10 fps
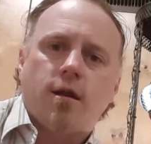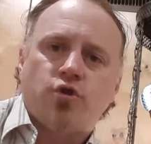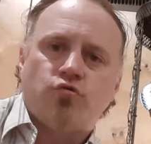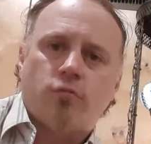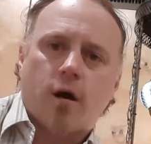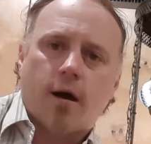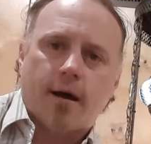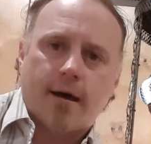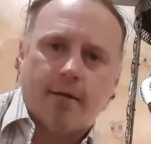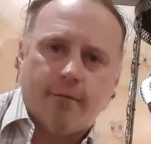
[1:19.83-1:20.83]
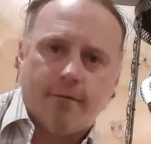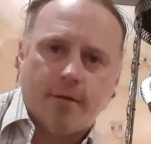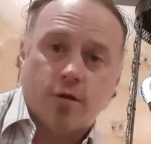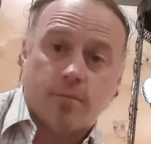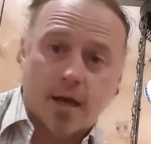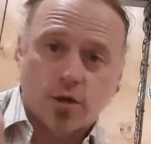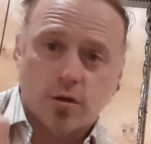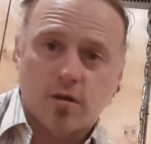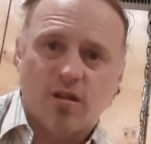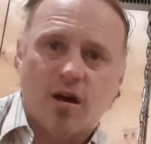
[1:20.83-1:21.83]
drive to make
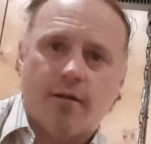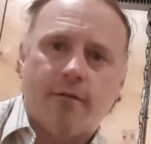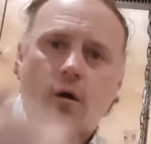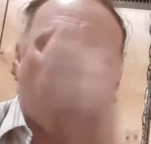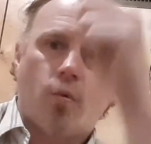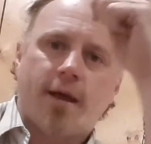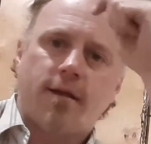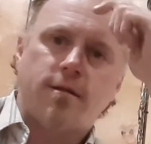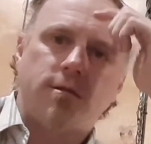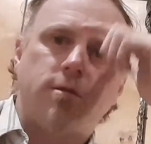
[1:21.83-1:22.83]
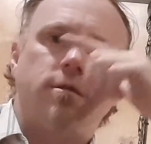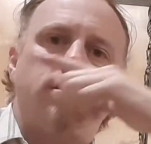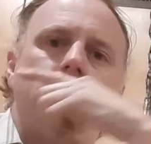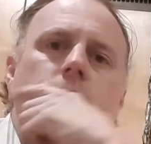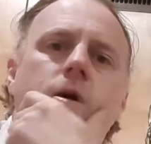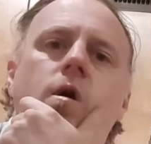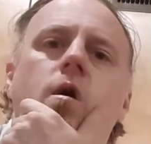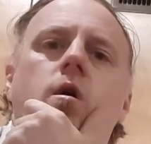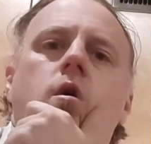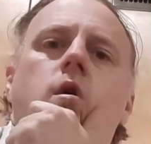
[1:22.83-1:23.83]
sure love wins.
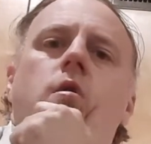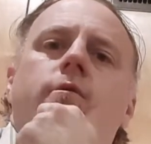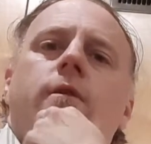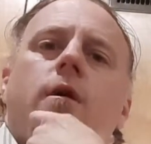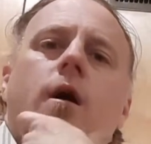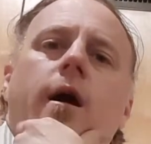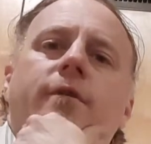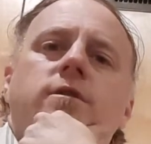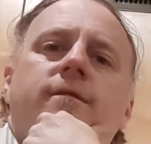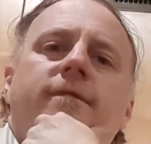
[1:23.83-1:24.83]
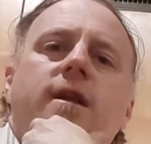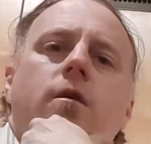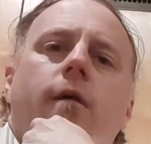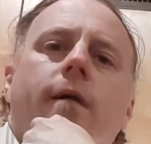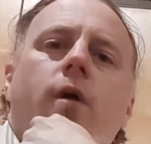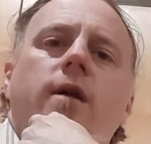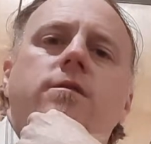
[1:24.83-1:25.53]
There's a video I watch